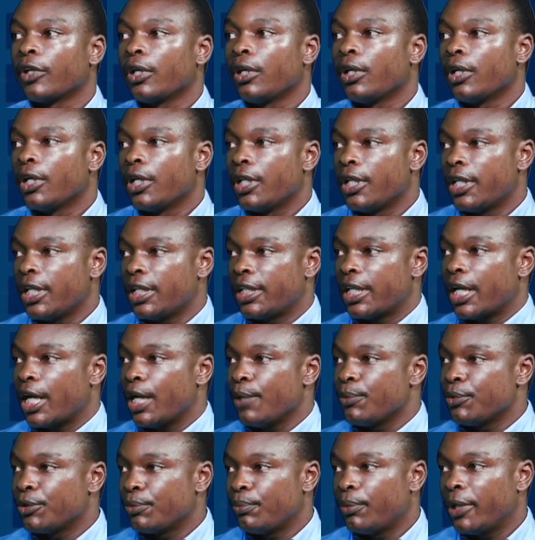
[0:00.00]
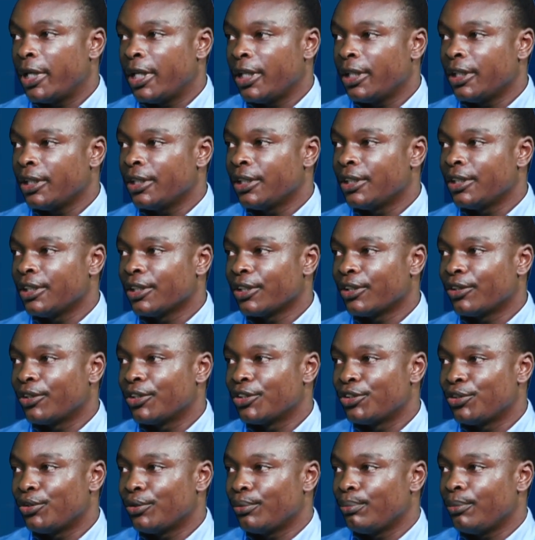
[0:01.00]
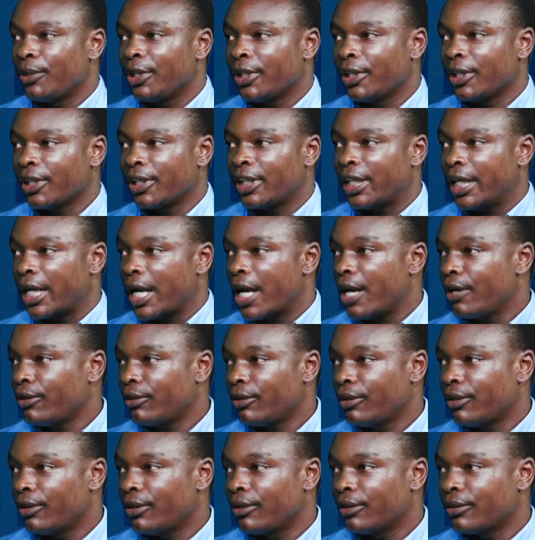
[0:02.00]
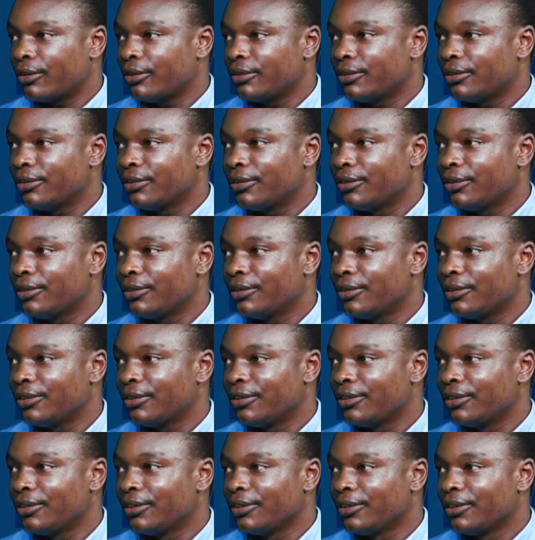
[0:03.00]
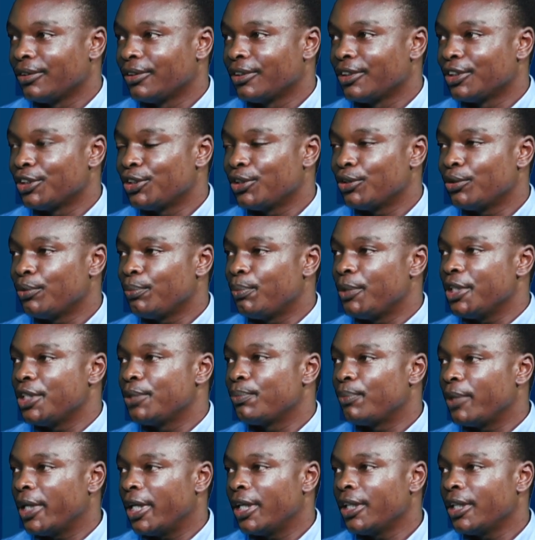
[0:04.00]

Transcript: The time spent consuming the alcohol should be spent